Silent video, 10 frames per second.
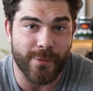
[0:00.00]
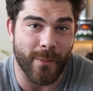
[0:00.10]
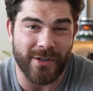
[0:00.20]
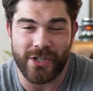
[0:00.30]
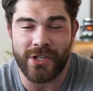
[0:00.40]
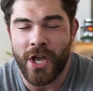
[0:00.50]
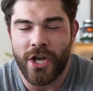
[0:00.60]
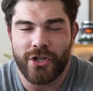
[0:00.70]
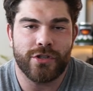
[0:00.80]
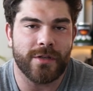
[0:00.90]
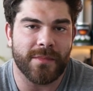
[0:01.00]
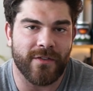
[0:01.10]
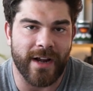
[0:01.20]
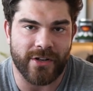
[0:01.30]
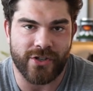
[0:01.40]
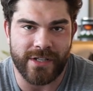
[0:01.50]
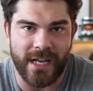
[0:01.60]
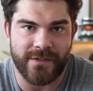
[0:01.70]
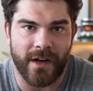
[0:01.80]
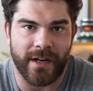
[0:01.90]
but we just do some different
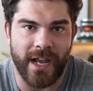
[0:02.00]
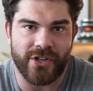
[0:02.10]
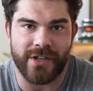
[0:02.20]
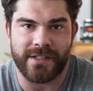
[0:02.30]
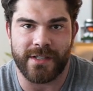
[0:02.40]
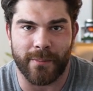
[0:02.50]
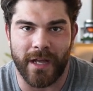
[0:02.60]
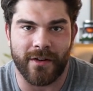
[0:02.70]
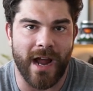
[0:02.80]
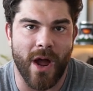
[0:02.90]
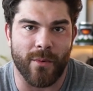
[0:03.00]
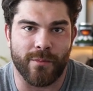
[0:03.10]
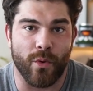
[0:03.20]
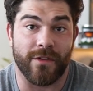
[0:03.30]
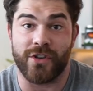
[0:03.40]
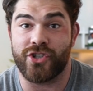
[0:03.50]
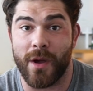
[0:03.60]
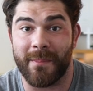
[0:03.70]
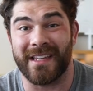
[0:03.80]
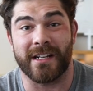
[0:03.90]
exercise variations to play around with more of the
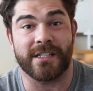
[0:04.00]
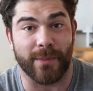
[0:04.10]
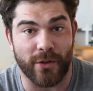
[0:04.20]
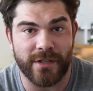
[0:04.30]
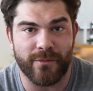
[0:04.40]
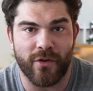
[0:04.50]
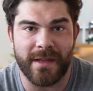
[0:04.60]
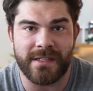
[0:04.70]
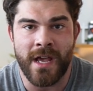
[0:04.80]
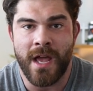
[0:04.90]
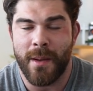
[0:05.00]
jumping and explosive movements.